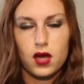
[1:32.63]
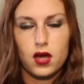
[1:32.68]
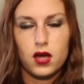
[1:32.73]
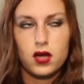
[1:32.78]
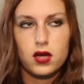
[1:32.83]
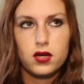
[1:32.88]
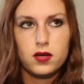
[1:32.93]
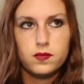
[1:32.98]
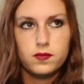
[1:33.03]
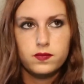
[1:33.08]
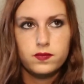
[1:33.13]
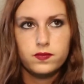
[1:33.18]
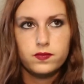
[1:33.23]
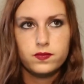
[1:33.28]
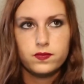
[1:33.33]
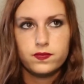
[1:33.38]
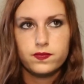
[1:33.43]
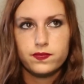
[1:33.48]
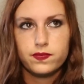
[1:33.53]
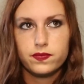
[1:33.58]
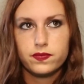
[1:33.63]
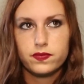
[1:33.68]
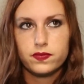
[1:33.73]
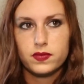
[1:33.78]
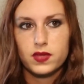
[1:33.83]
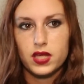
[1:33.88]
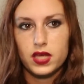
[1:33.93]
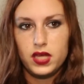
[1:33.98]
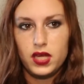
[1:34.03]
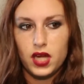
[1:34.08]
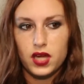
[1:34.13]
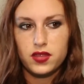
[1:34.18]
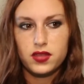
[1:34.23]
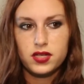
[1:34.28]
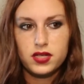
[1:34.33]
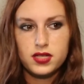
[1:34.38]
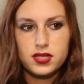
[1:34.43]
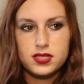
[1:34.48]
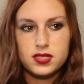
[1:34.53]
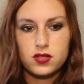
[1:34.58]
I
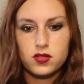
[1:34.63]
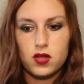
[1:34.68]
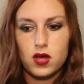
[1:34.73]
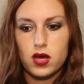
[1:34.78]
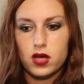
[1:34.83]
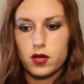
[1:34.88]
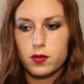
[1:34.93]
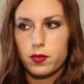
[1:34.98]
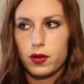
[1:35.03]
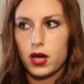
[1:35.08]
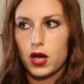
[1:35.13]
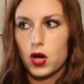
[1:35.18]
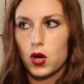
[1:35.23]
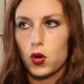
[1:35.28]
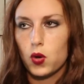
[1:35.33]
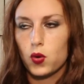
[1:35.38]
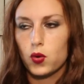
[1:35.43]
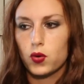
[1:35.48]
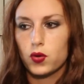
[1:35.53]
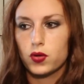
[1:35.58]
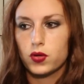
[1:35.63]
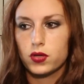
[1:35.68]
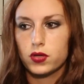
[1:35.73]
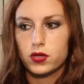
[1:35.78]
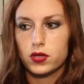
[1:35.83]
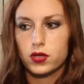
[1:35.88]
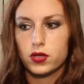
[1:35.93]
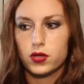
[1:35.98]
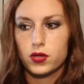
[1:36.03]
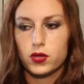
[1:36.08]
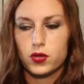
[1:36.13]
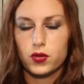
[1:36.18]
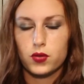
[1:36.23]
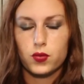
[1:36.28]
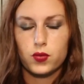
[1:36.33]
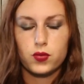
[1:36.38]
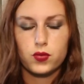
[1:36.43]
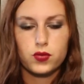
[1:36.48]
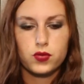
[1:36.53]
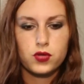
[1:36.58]
think it's a lot about
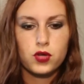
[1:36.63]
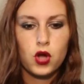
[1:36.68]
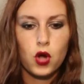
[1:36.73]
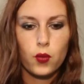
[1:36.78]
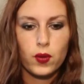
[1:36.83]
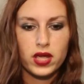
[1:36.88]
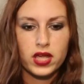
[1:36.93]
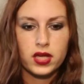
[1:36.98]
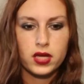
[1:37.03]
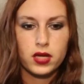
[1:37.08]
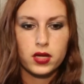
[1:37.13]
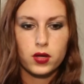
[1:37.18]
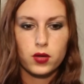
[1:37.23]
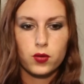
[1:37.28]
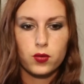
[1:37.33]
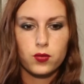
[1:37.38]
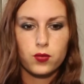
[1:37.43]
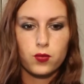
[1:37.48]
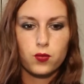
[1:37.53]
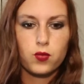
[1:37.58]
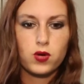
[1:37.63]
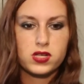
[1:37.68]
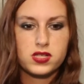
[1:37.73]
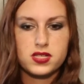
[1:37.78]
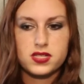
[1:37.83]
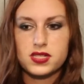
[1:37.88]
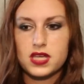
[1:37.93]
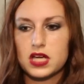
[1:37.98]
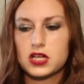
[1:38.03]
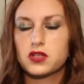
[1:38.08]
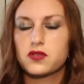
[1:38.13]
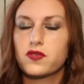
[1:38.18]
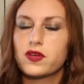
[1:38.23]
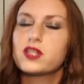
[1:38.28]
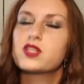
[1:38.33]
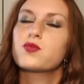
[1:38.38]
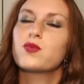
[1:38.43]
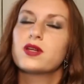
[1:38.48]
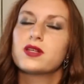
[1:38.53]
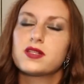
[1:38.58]
knowing what to
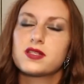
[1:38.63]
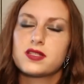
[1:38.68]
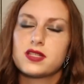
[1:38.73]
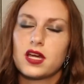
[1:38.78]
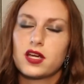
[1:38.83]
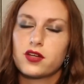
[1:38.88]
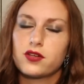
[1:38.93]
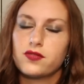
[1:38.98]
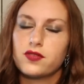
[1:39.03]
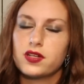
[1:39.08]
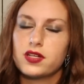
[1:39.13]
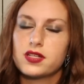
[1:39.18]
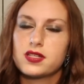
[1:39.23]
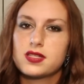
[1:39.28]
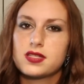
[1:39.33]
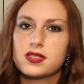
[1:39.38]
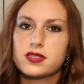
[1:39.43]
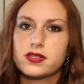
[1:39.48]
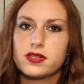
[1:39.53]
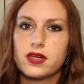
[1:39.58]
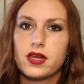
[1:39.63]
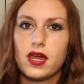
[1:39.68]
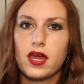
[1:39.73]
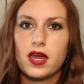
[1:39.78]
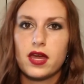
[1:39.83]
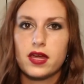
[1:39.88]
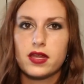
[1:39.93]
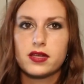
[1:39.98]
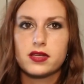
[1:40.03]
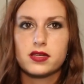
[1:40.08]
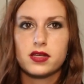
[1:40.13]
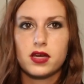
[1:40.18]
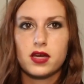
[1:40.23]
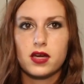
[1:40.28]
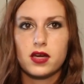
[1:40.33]
sacrifice, when to sacrifice, and